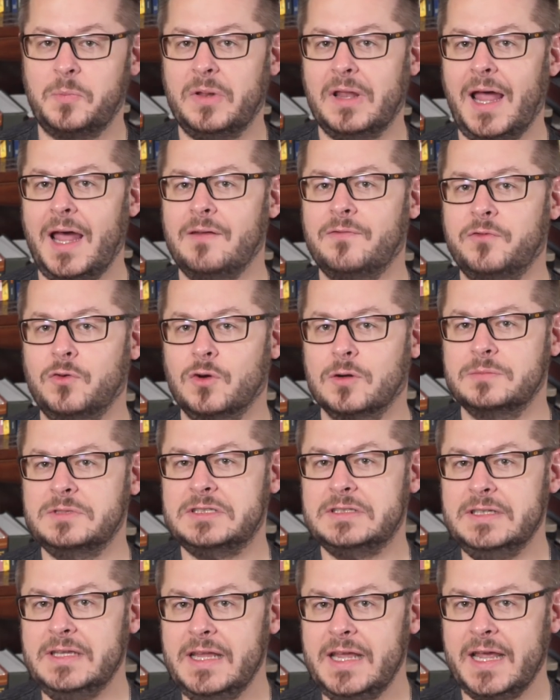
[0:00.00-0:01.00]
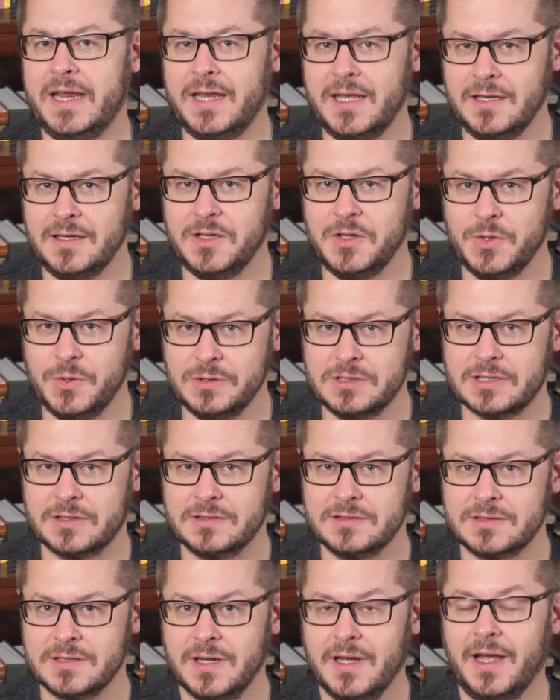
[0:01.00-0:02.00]
the platforms needed
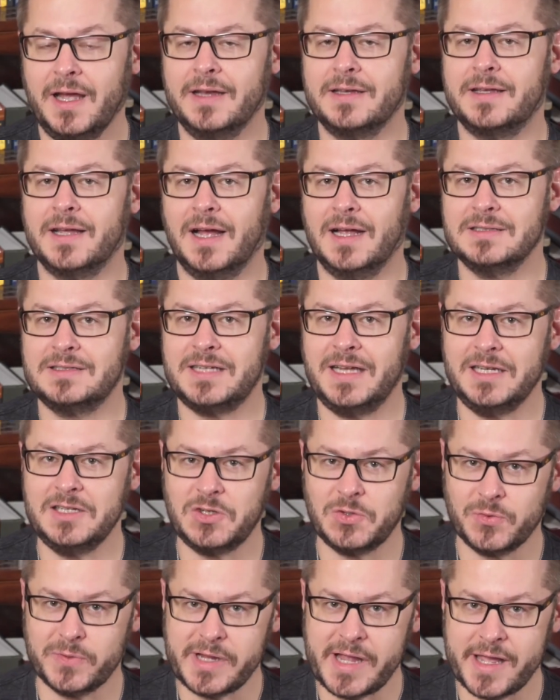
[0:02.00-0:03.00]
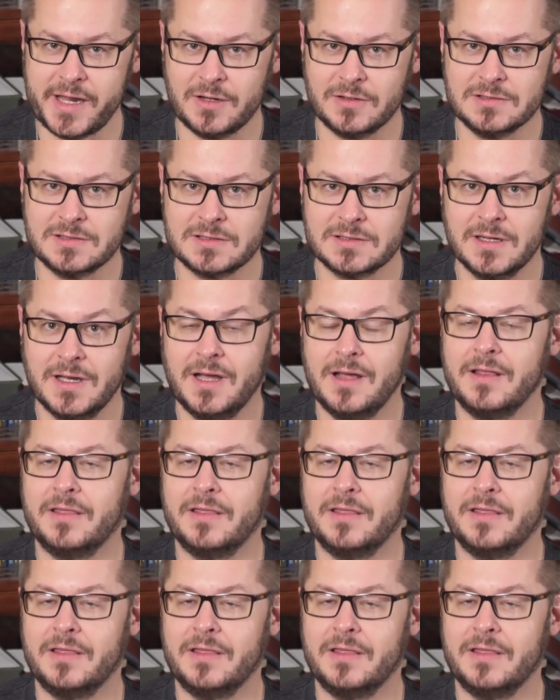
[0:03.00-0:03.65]
users and content creators,